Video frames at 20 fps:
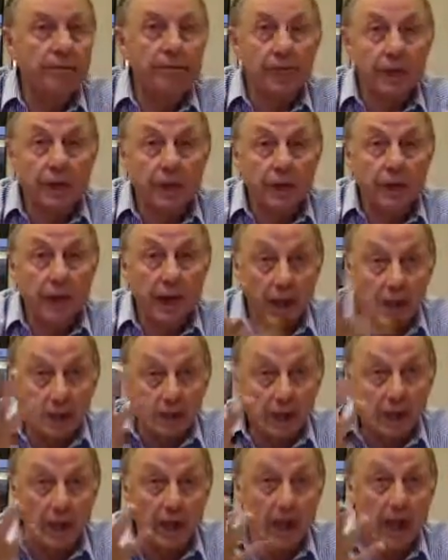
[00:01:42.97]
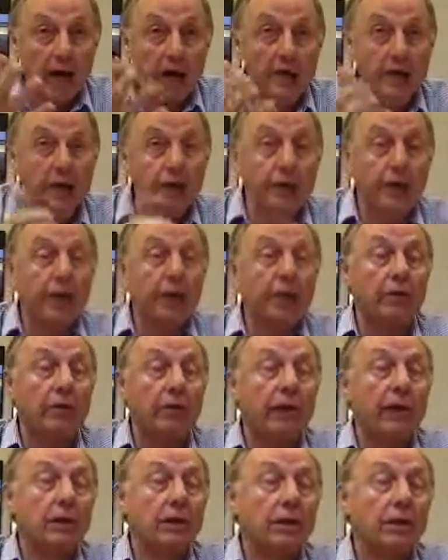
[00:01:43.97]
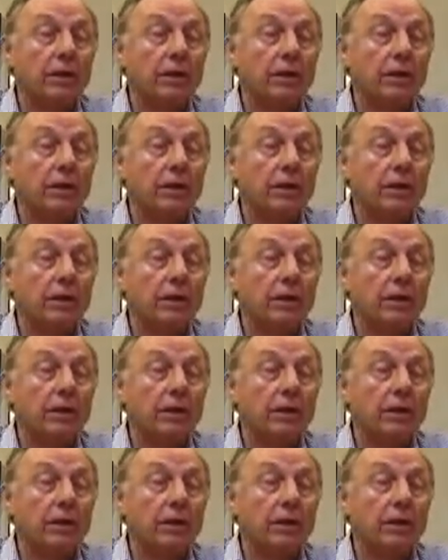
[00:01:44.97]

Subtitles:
just to get up to the average funding rate.